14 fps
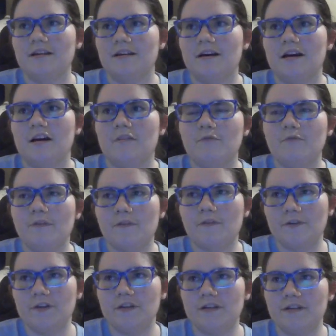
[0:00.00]
But
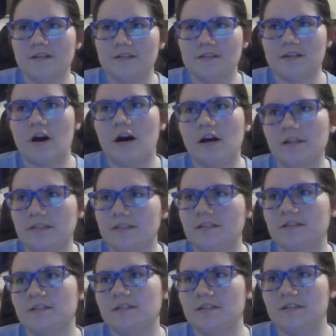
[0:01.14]
Wolverine is
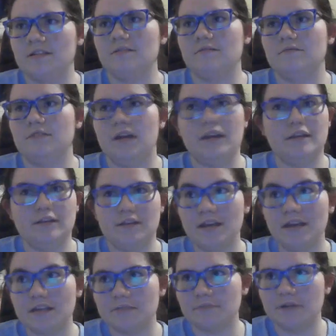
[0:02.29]
constantly tied to the
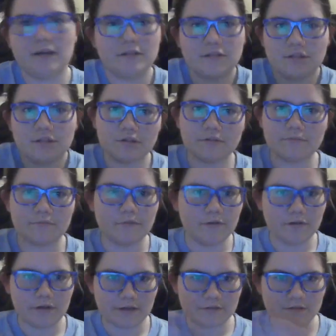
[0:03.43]
X-Men, as he should,
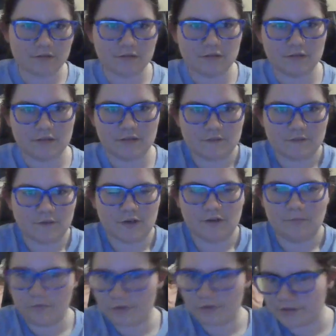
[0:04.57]
it's very
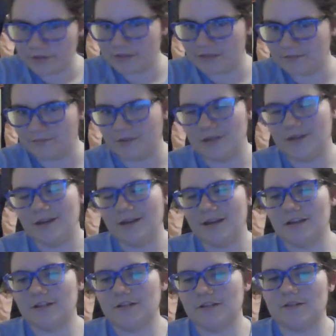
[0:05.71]
important to him.
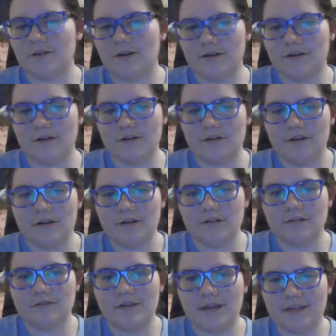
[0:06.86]
It's just harder
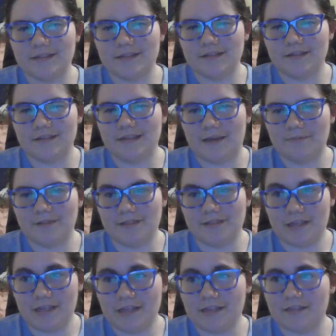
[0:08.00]
to, I guess, adapt
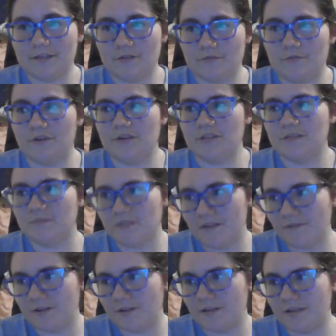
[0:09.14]
his story
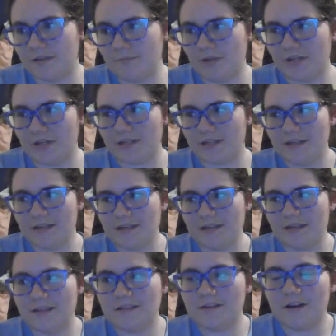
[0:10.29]
specifically, but
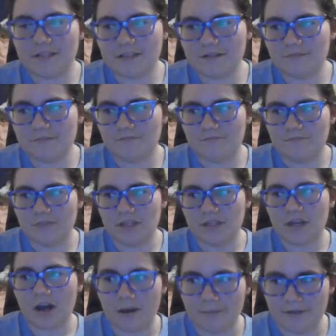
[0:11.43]
he's awesome in the
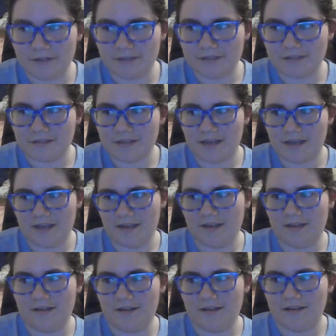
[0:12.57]
comics,
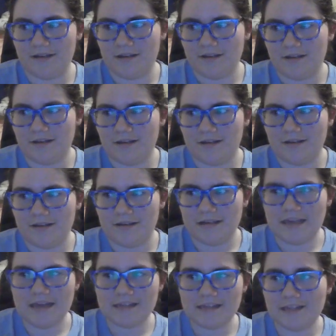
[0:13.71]
and
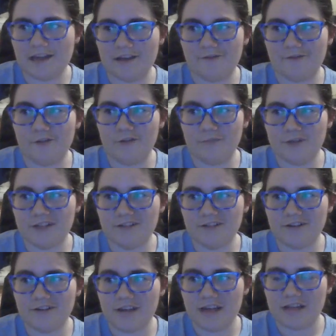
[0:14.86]
he has a lot of good
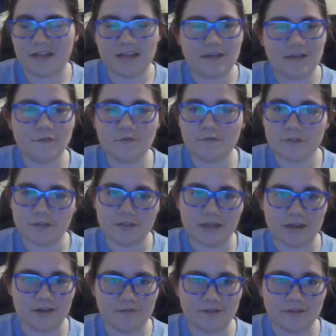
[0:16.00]
material, and they've used a
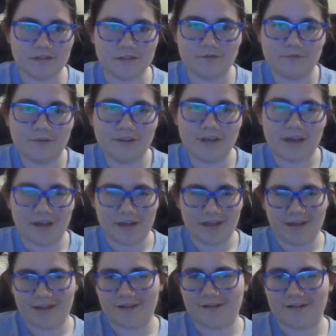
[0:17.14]
lot of it. So really, I
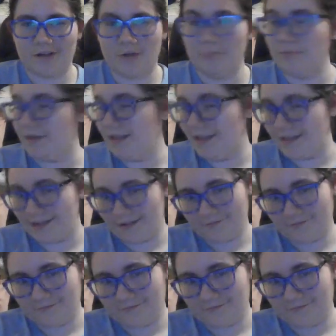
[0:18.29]
can't complain.